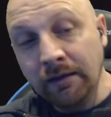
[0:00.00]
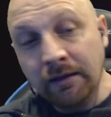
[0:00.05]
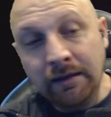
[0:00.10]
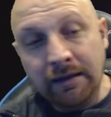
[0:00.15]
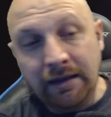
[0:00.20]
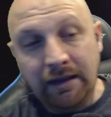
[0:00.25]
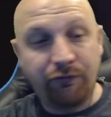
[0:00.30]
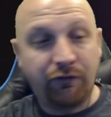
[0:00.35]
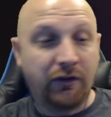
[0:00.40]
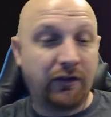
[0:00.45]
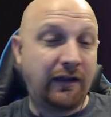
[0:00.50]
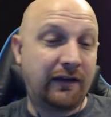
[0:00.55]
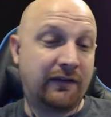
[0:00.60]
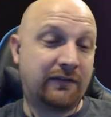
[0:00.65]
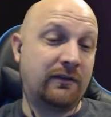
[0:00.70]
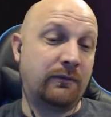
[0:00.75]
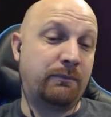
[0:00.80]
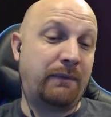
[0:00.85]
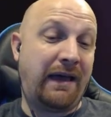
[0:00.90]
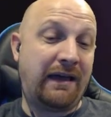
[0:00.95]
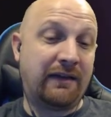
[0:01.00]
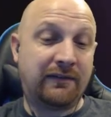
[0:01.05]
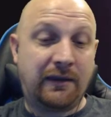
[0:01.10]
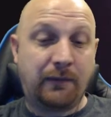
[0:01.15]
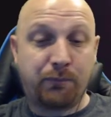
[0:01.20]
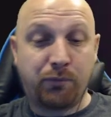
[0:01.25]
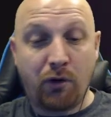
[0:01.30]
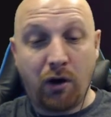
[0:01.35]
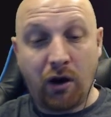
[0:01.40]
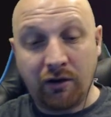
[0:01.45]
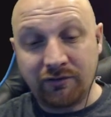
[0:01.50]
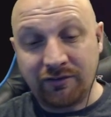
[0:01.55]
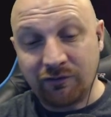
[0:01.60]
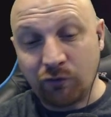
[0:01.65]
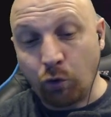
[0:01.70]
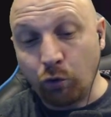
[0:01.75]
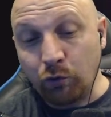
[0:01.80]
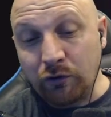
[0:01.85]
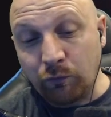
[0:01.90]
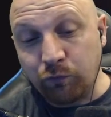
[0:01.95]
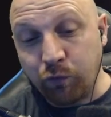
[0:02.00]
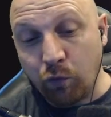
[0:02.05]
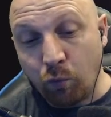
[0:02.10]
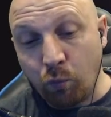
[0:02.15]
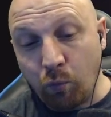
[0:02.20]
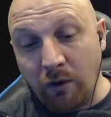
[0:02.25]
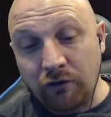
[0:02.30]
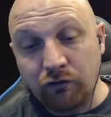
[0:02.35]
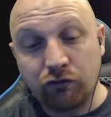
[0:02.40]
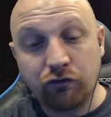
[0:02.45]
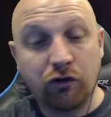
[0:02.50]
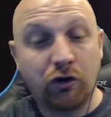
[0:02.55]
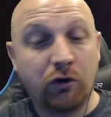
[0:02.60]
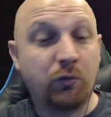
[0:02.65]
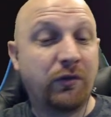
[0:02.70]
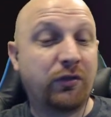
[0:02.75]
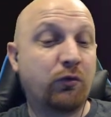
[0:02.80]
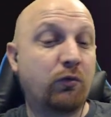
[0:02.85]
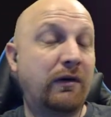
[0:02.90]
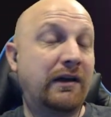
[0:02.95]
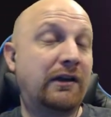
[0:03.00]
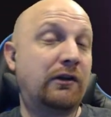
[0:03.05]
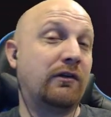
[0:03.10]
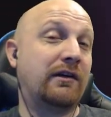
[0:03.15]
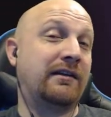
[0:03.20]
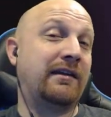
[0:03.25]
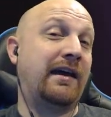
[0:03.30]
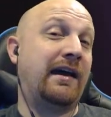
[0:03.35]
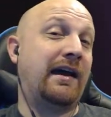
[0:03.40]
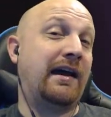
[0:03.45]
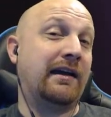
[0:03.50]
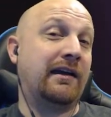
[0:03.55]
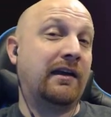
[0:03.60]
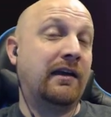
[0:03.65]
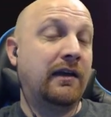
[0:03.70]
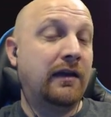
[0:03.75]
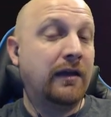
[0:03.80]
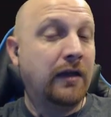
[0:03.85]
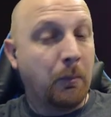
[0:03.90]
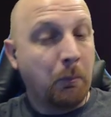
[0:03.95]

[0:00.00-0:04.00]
if Alexa's Basket procs is only for 1 turn with greater attack.